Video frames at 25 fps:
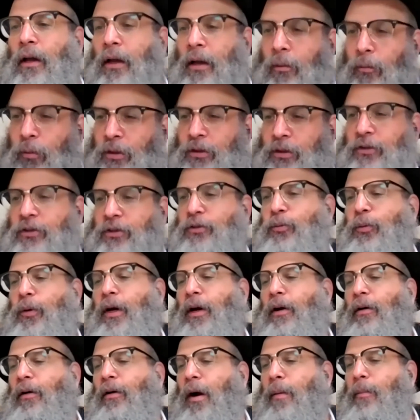which is
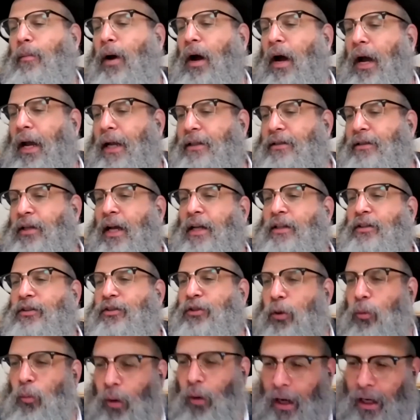where our mind tends
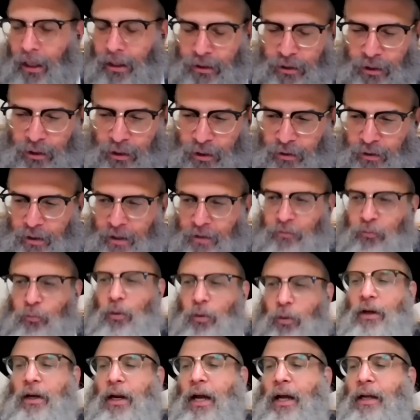to wander if
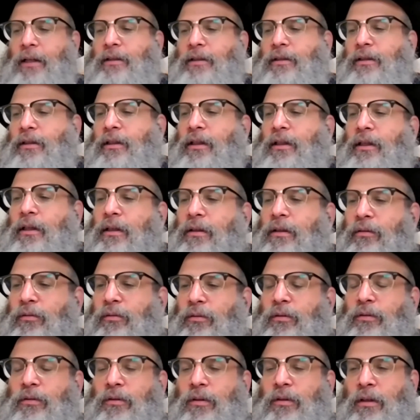we're not uh,
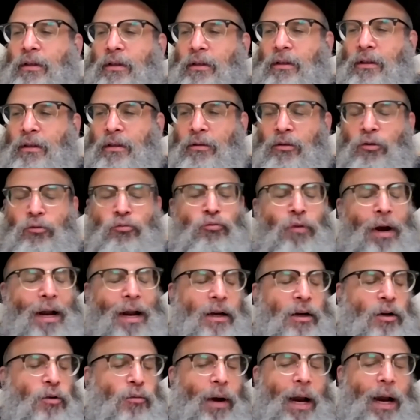uh, uh
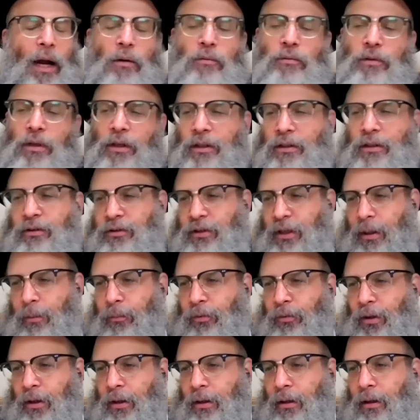grounded in
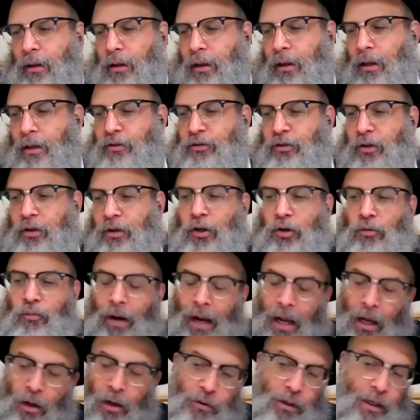something. So the
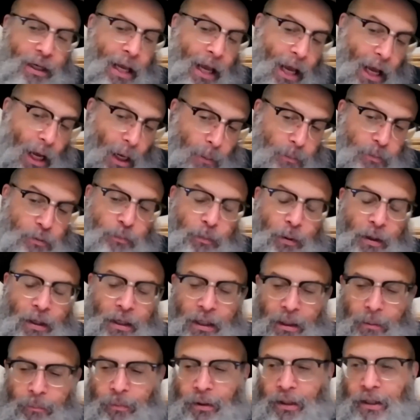grounding helps, but
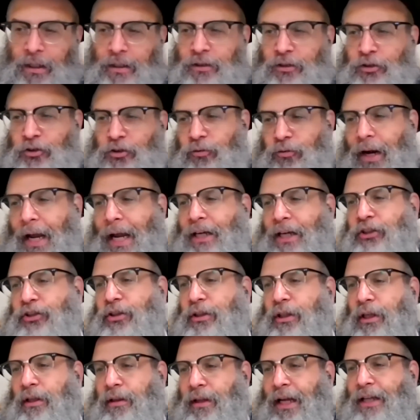it can be a
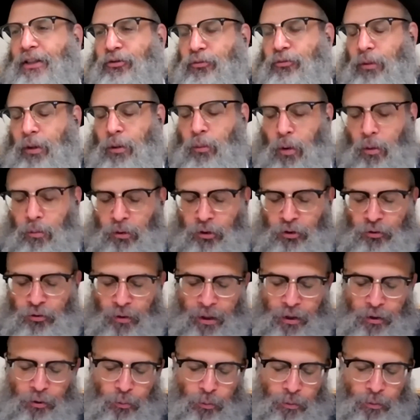distraction. And that's really what we're
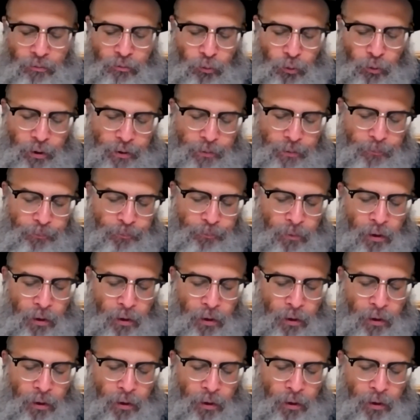trying to avoid.